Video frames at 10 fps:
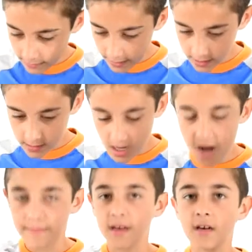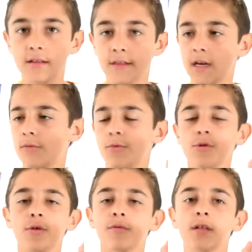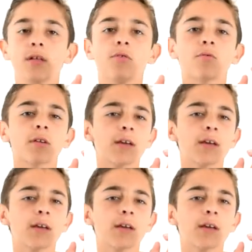a comic that I will show to you